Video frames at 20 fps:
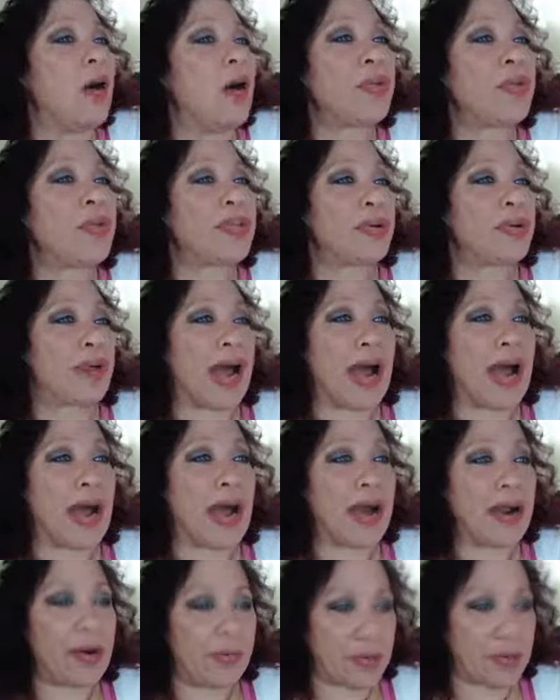Oh, there
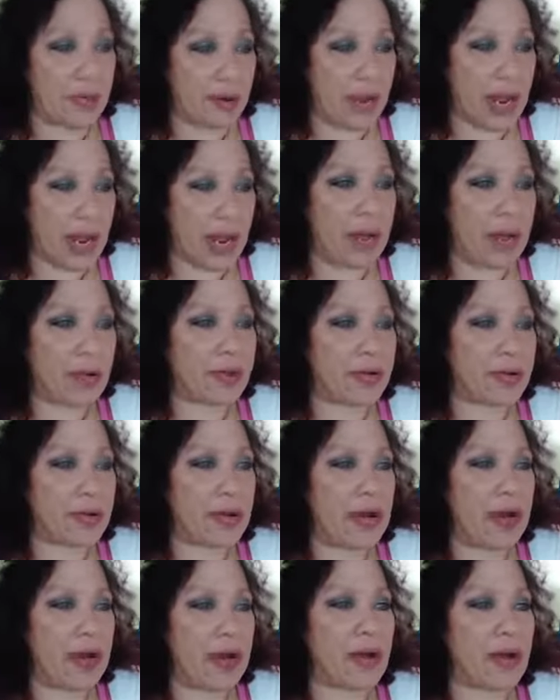are.
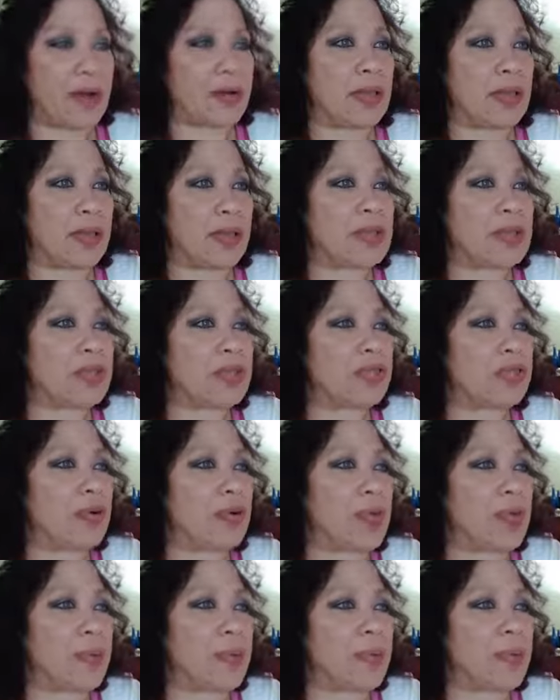Let me
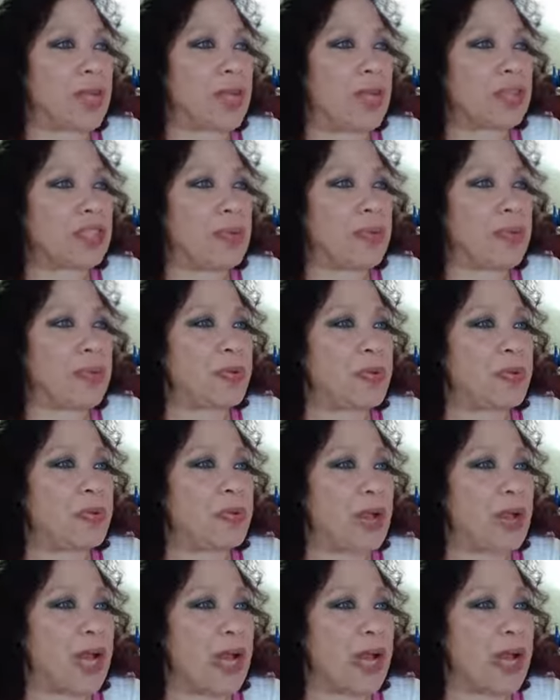scroll up and catch up with
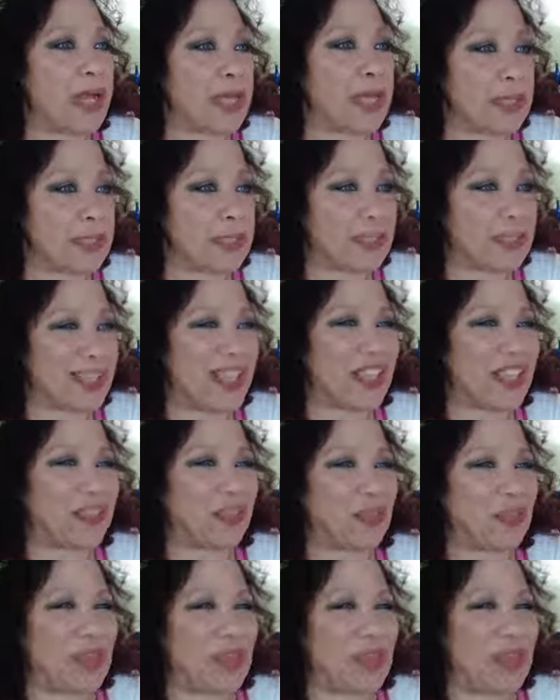you guys.
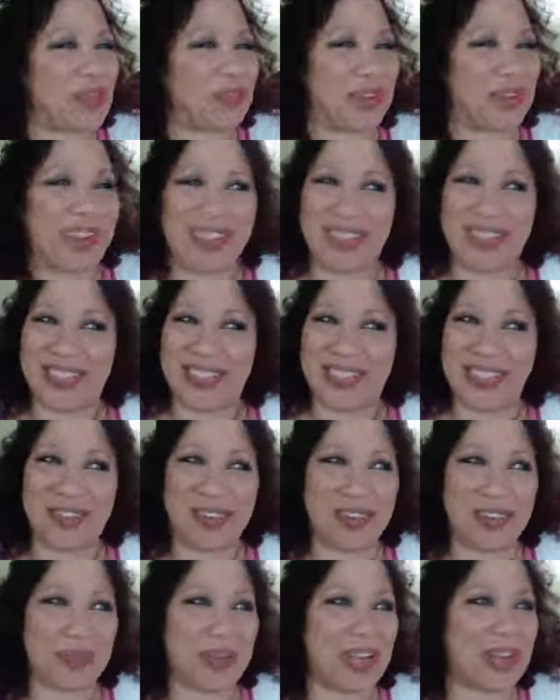Thanks for being real. It's the
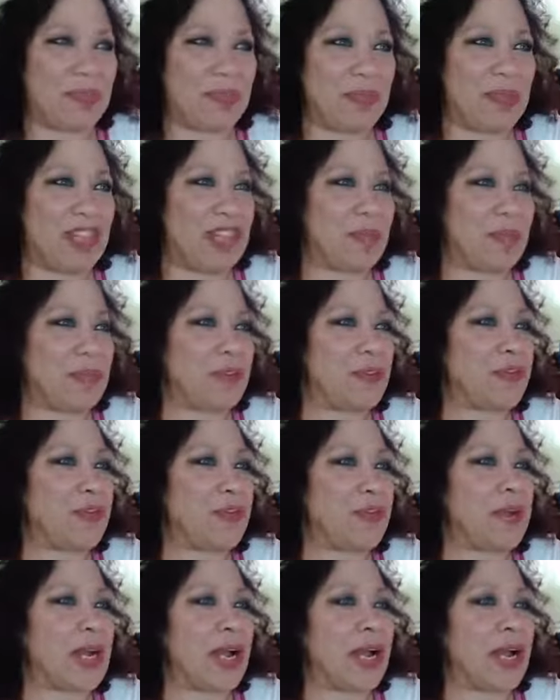only way to be.
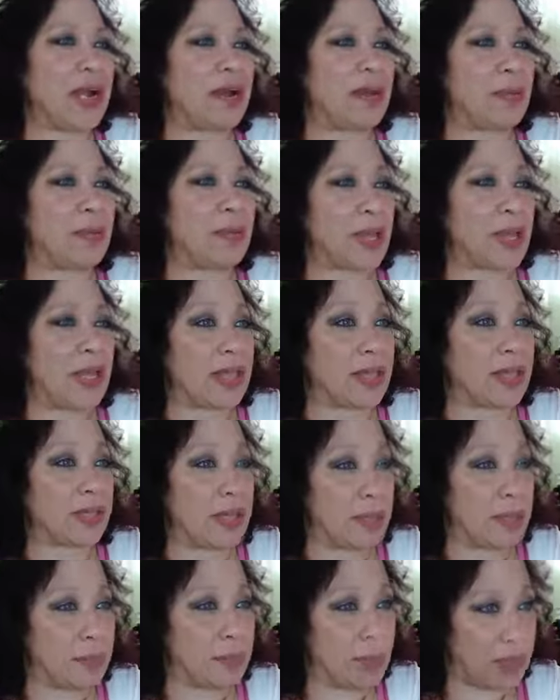Beautiful card. Am I on the
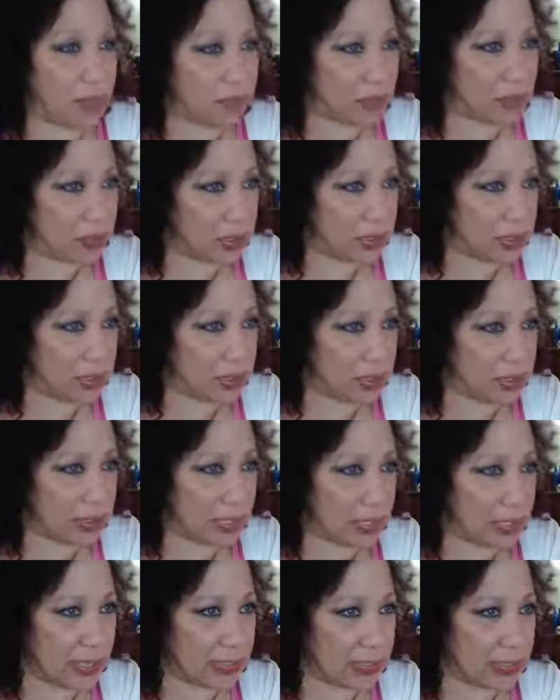right path?
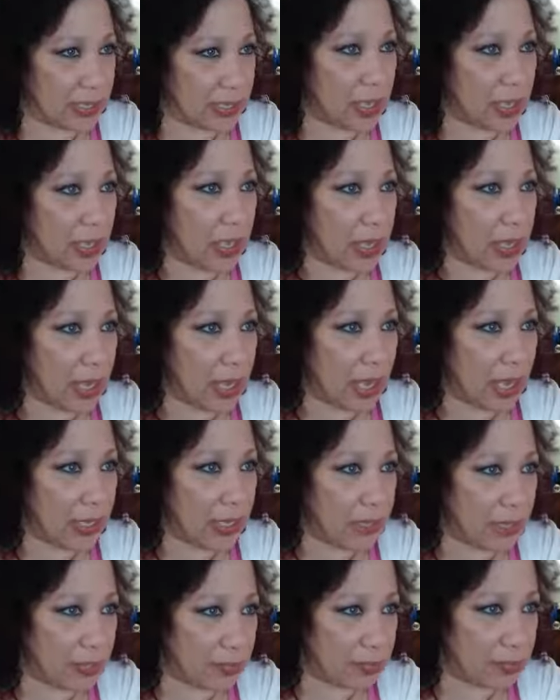Virginia's asking.
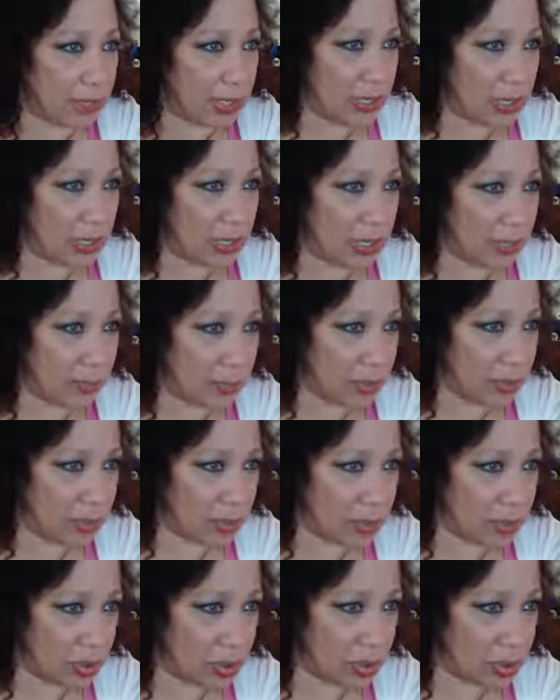I'd like a reading. Any
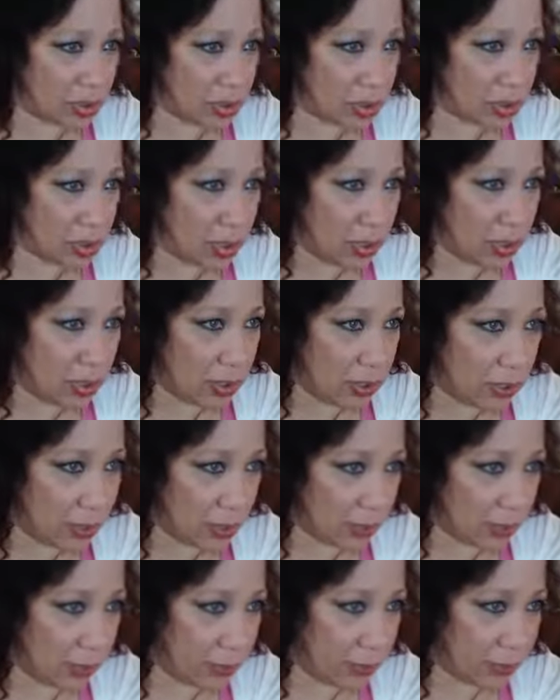message?
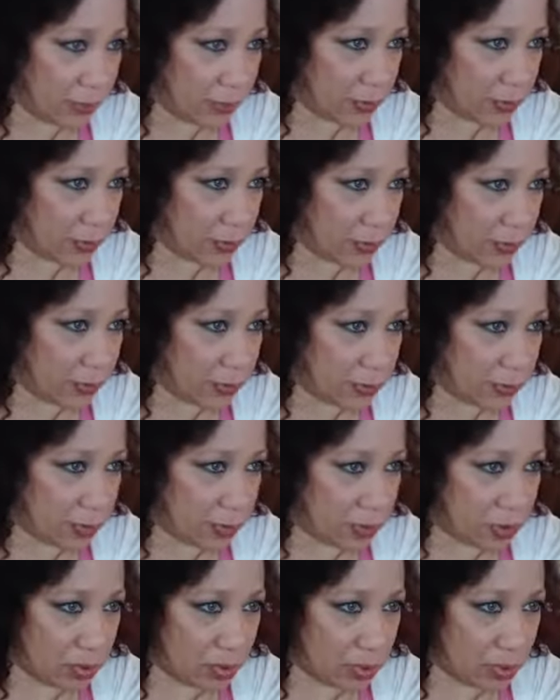Looking for
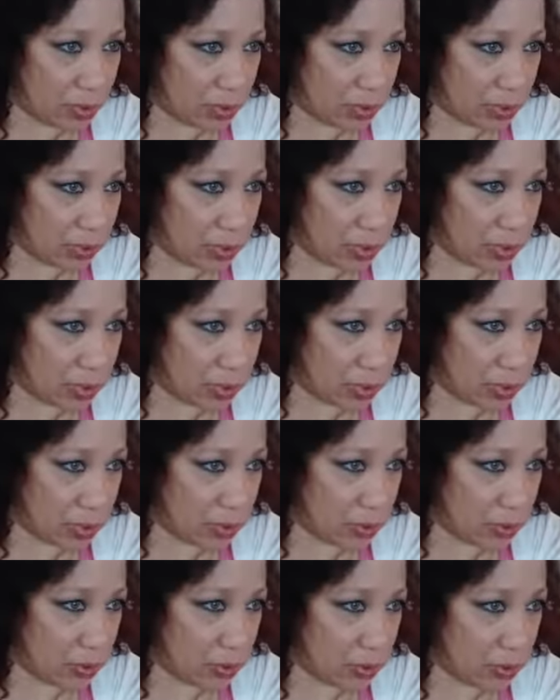spiritual
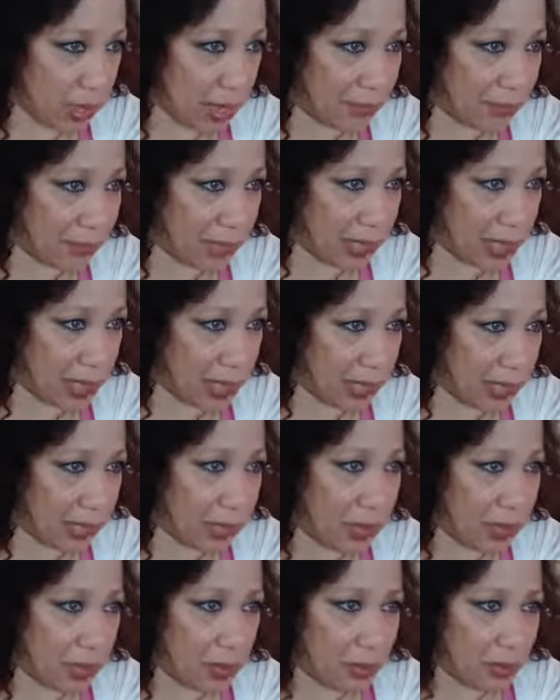connection. Hi,
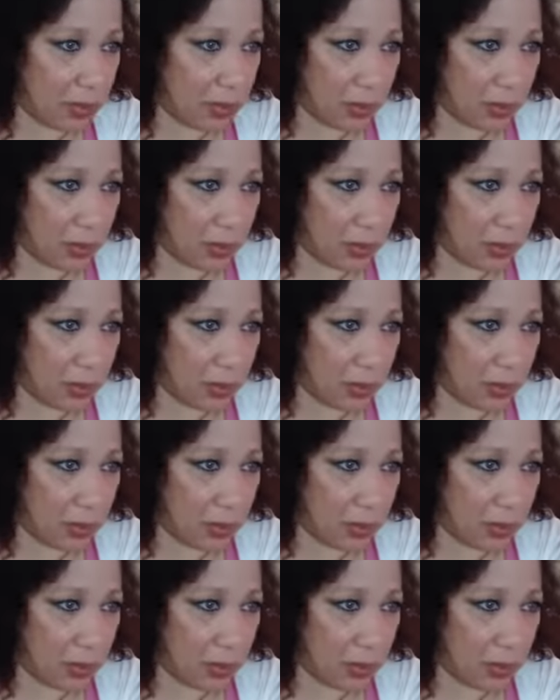Renee.